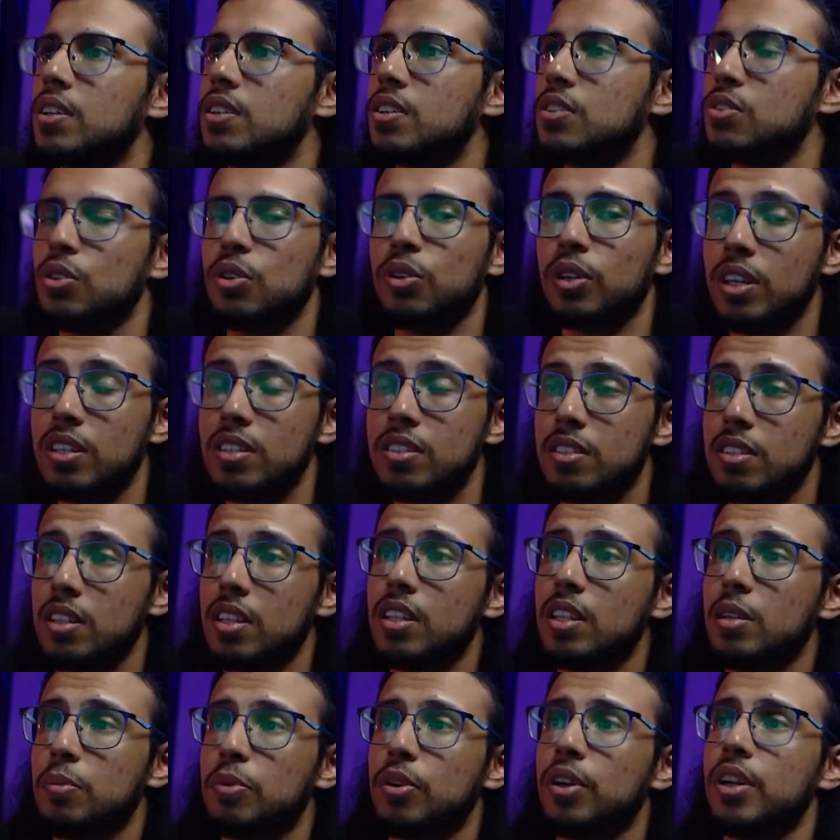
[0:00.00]
So you can see
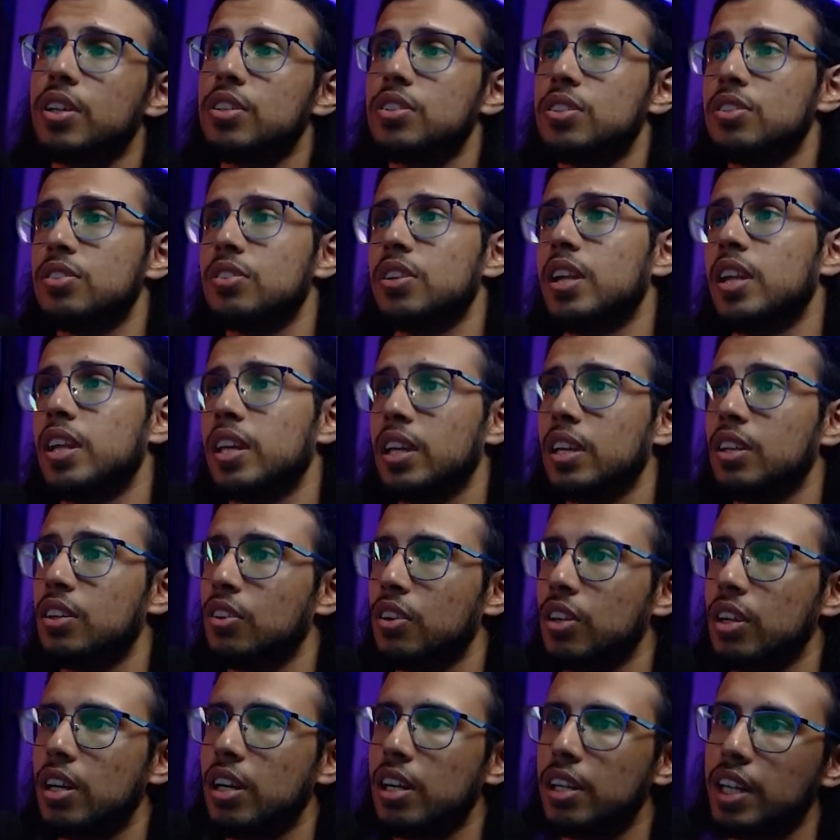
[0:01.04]
the prediction running in
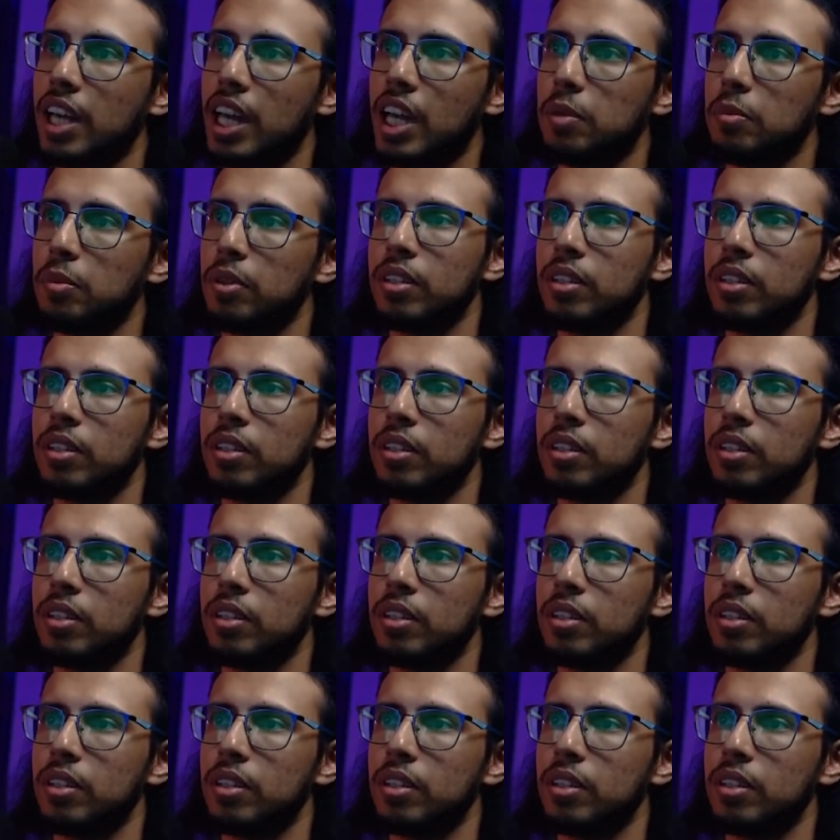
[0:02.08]
real time,